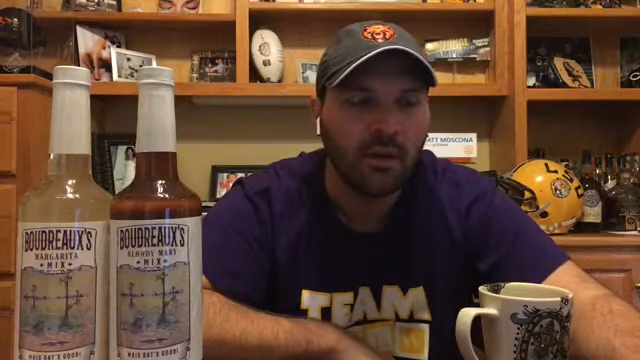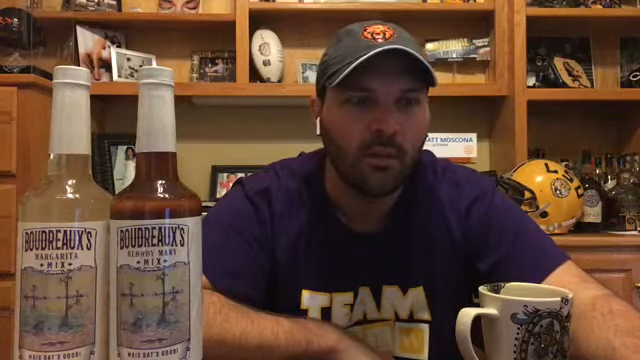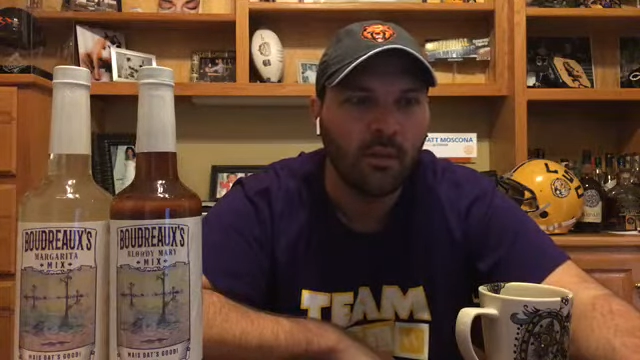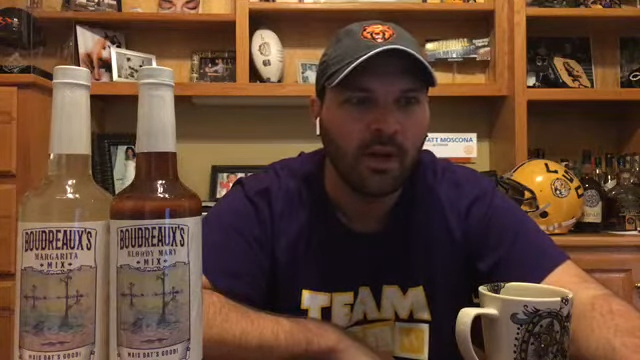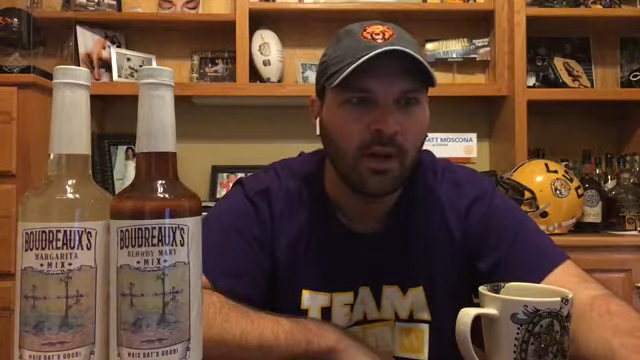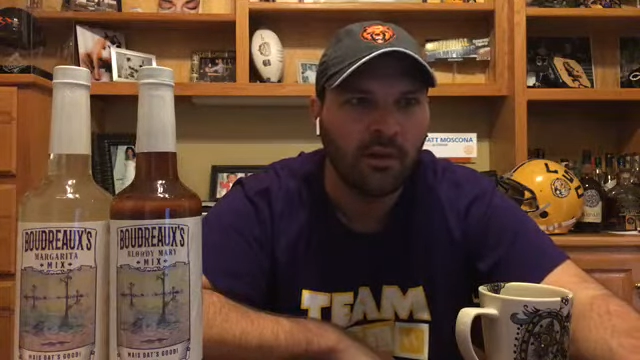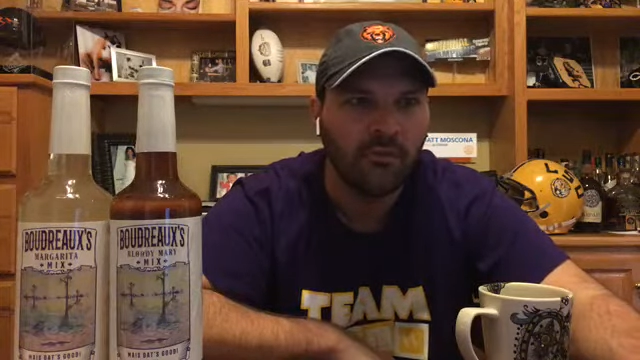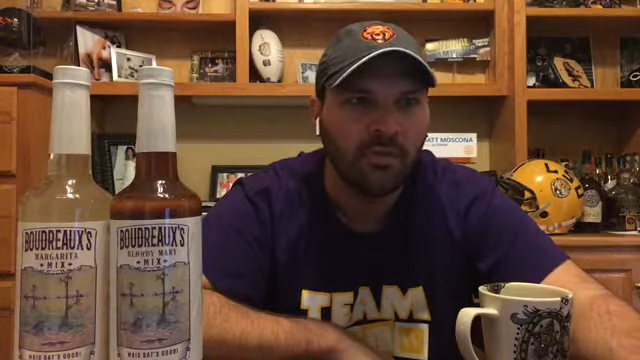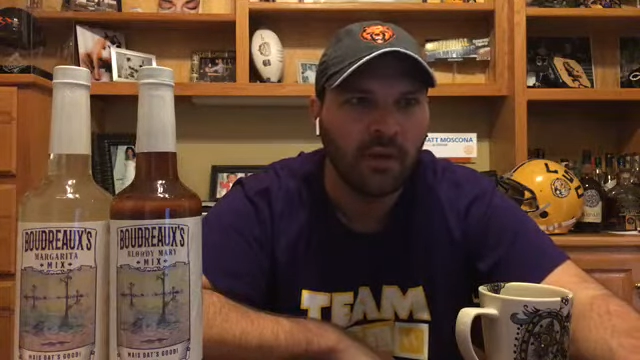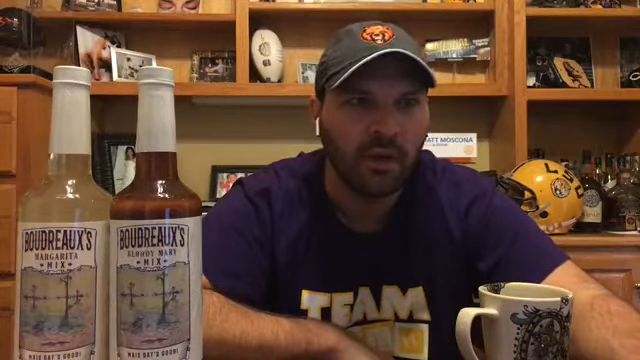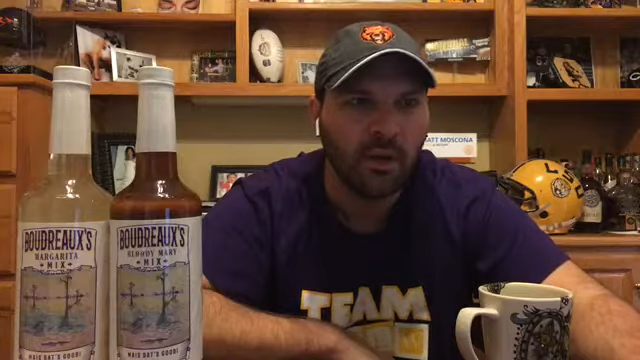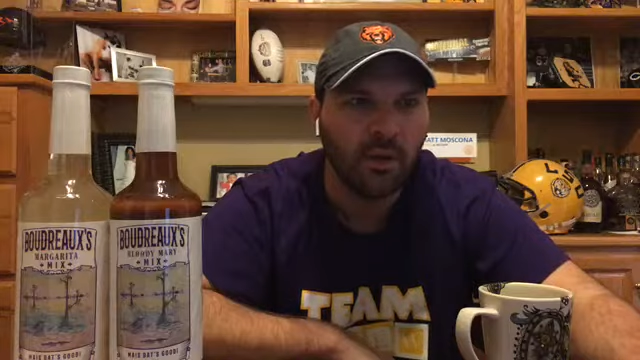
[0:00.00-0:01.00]
What hunt
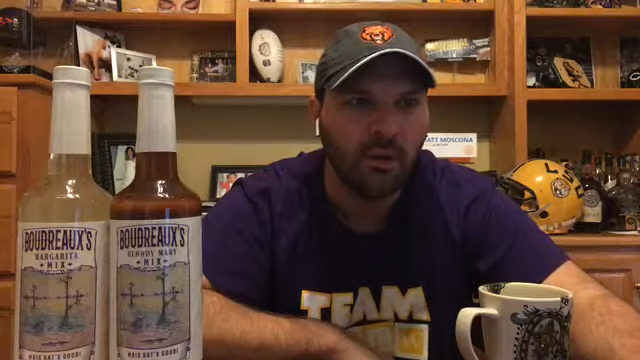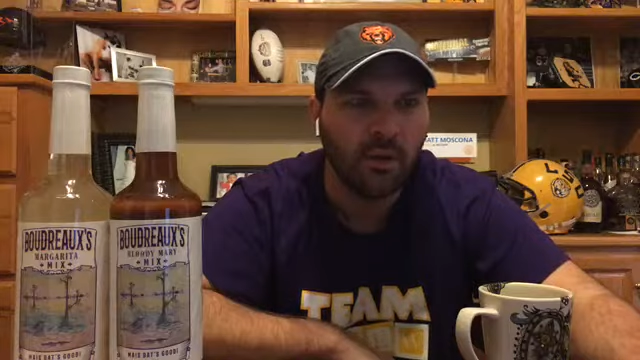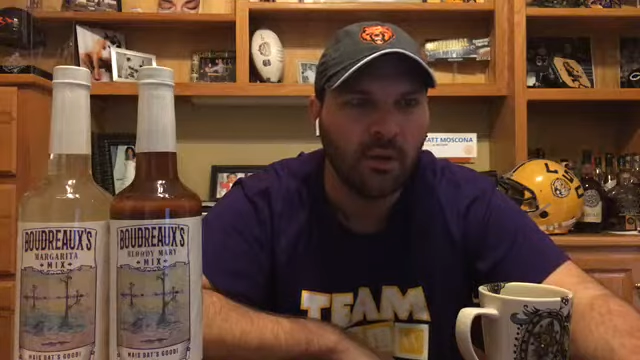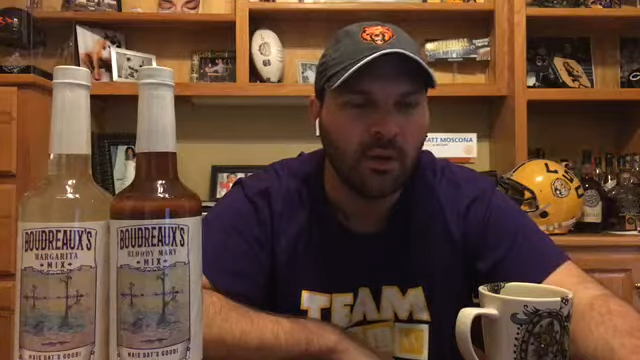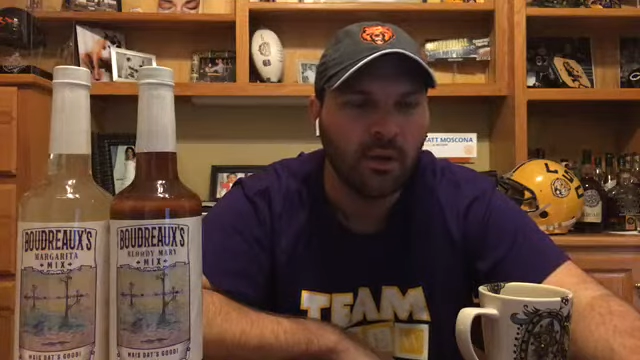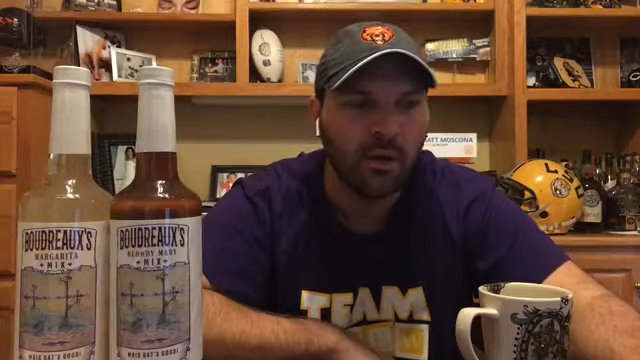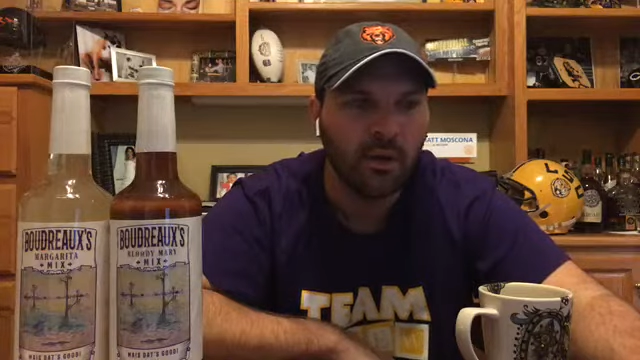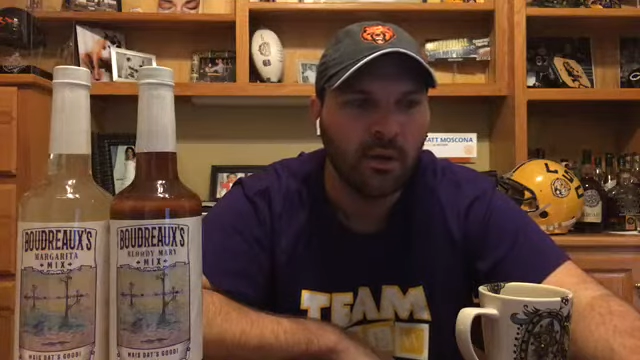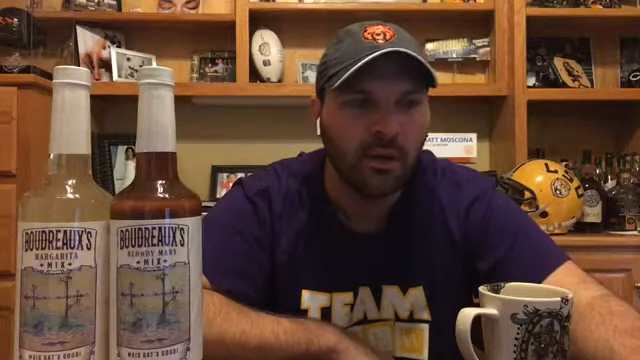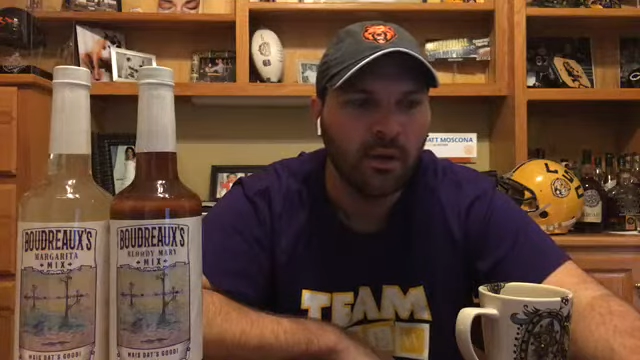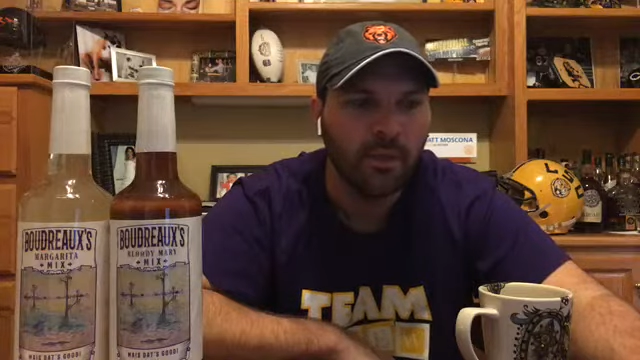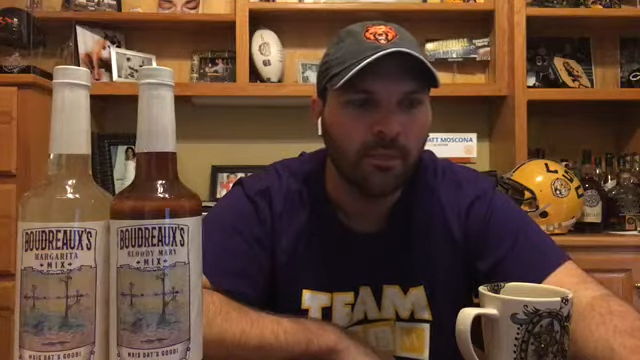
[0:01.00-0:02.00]
video?
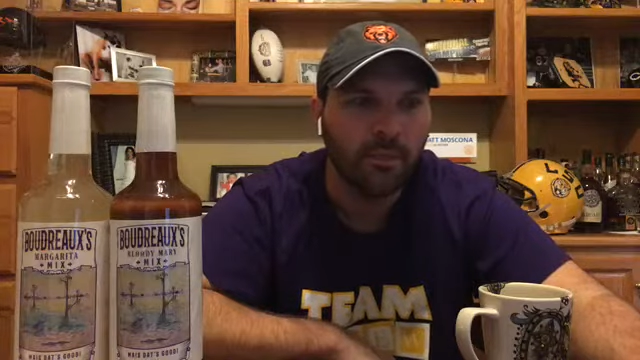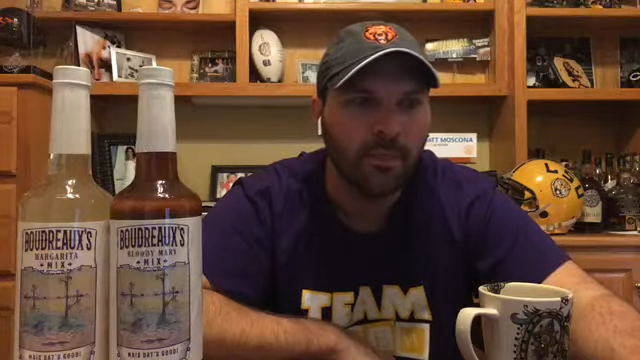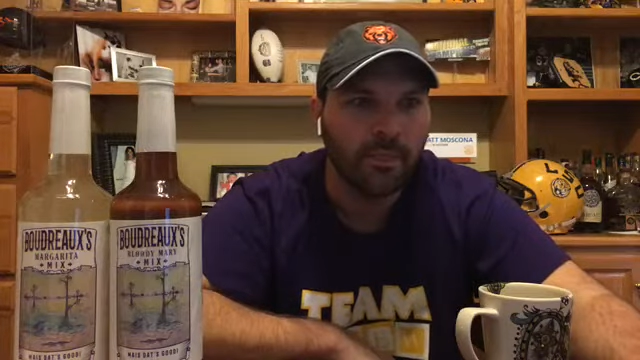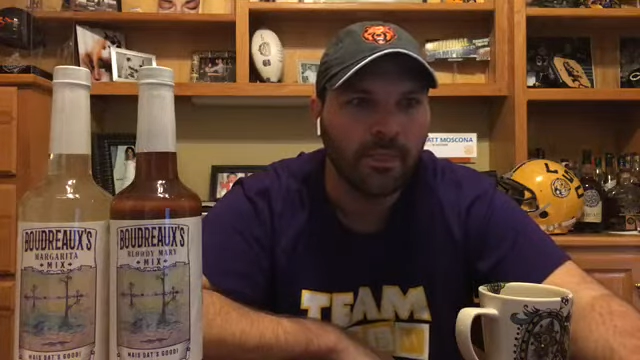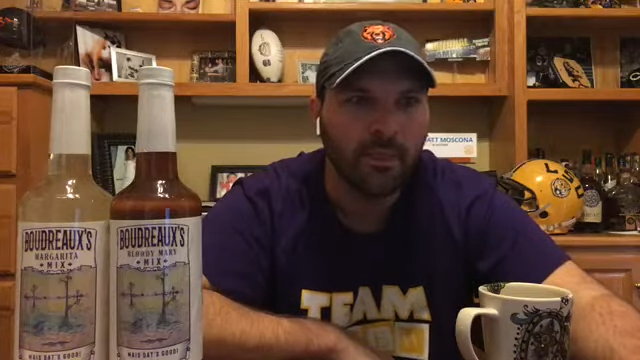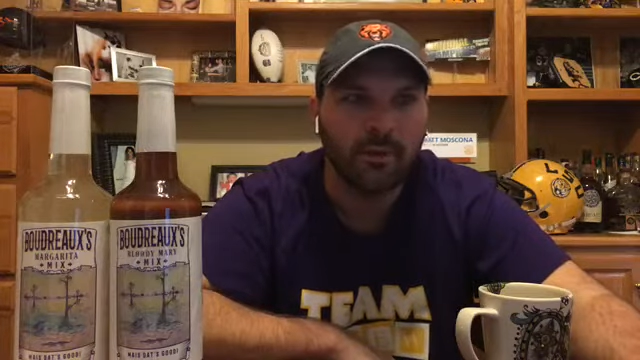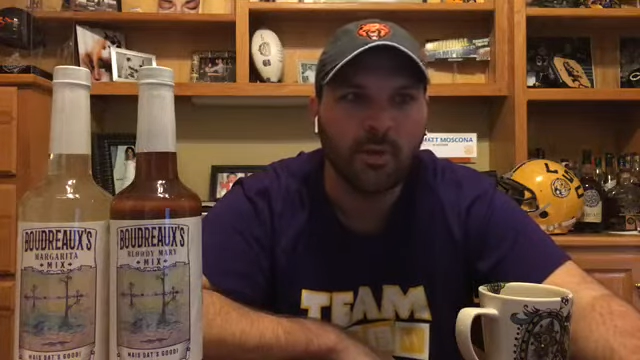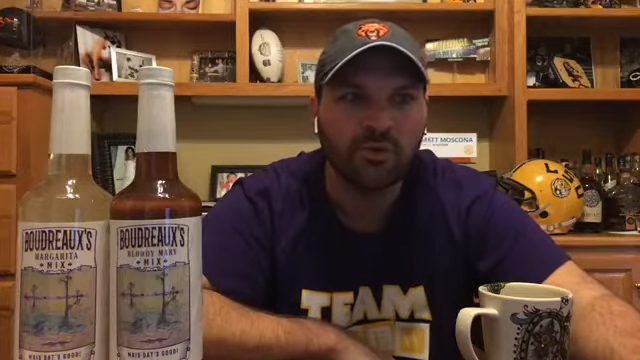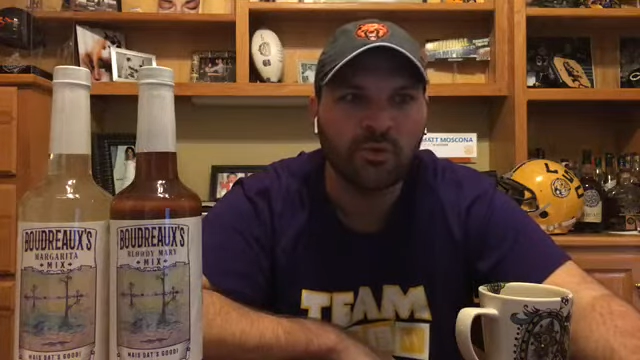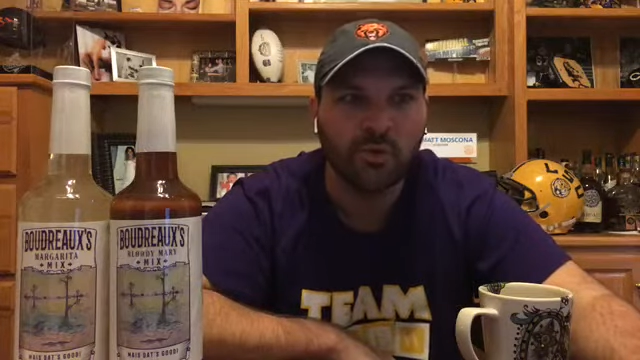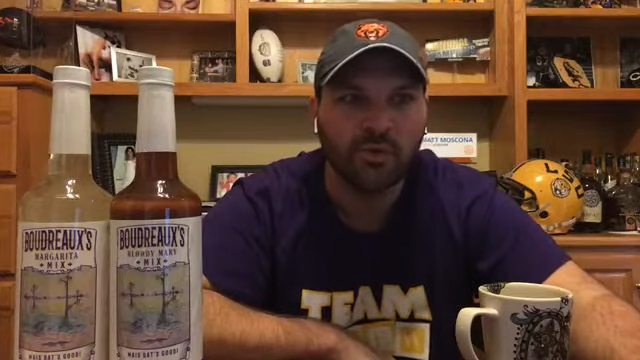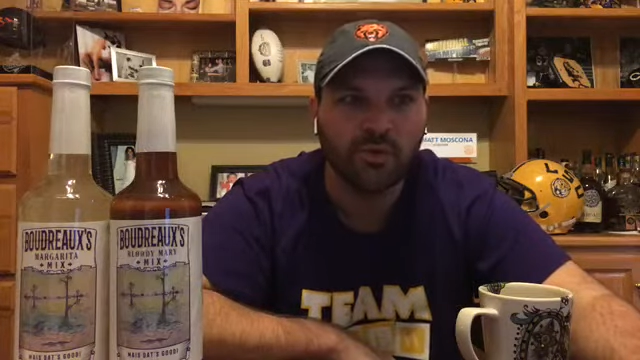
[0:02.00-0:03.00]
Let me know
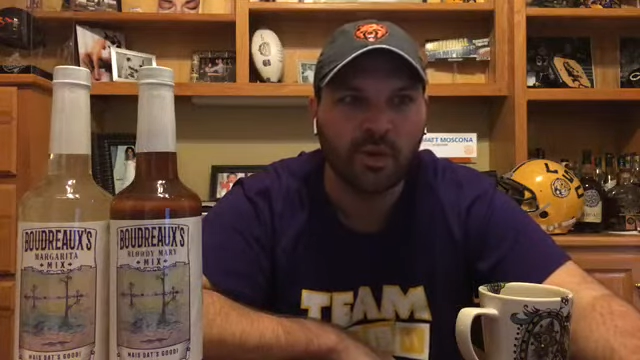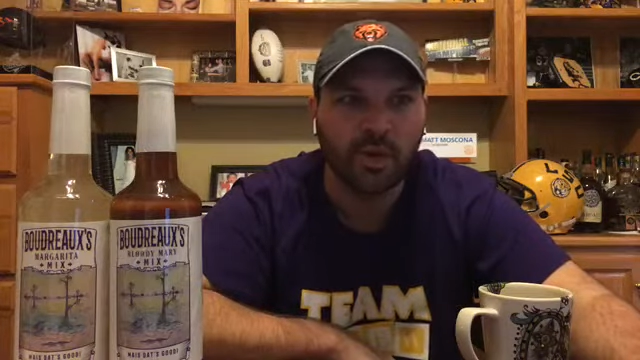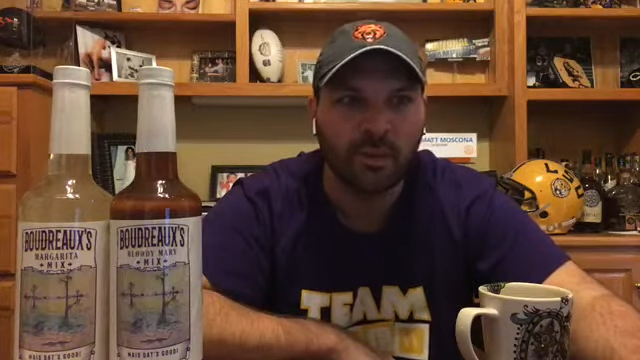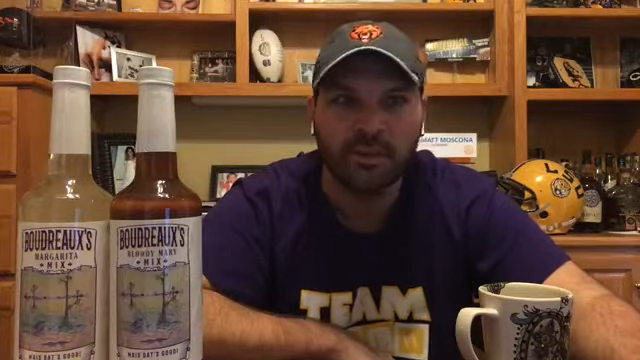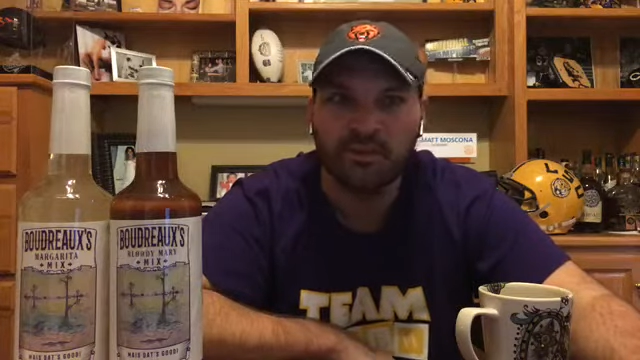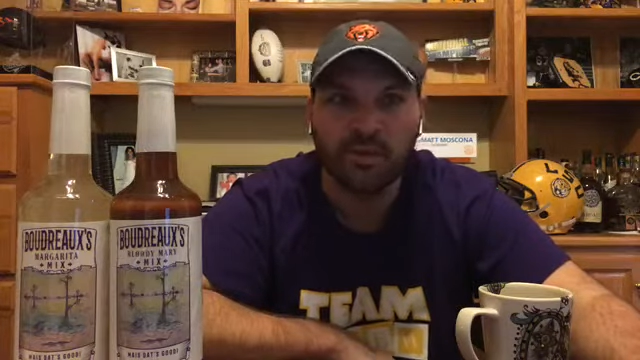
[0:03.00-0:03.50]
which one you're talking about,